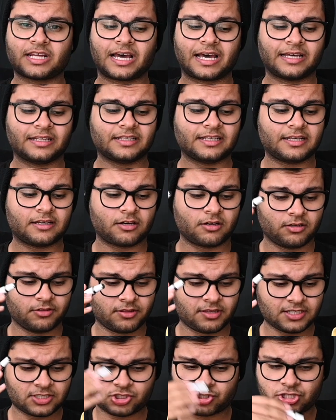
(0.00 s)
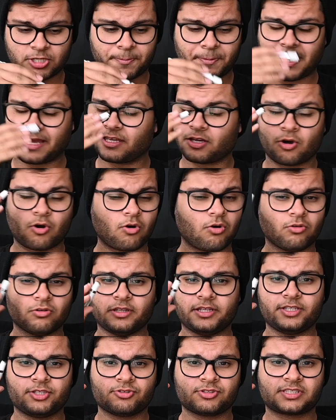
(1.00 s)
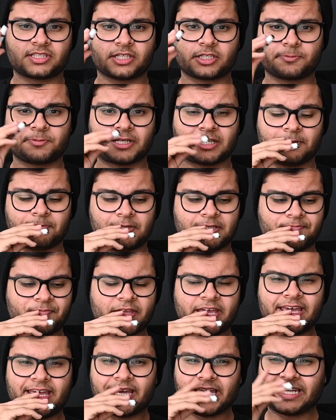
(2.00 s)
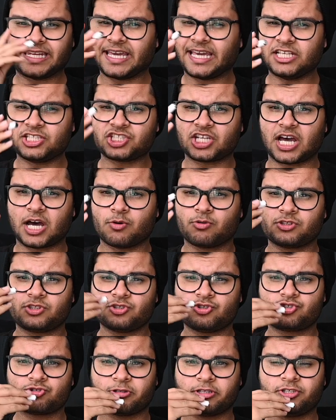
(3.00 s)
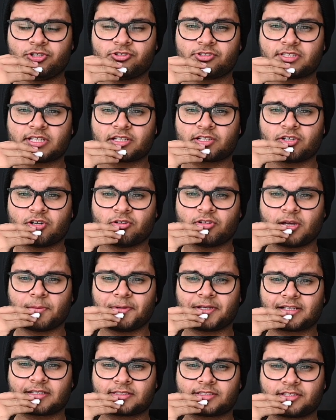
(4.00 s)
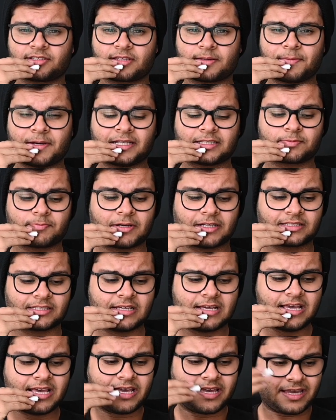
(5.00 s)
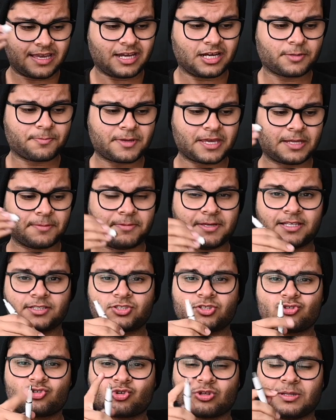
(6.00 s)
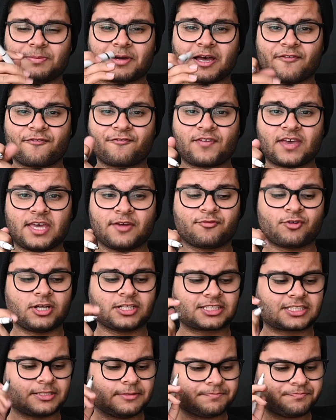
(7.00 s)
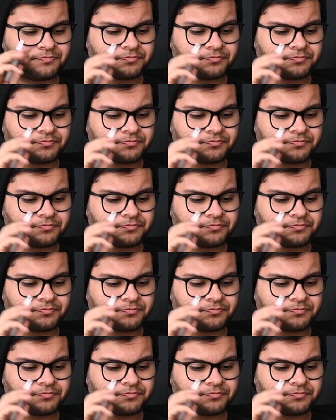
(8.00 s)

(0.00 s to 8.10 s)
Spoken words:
and on this trip, I only used Airbnb. In Asia, I would usually use Agoda because they're the best, but Airbnb is usually my favorite.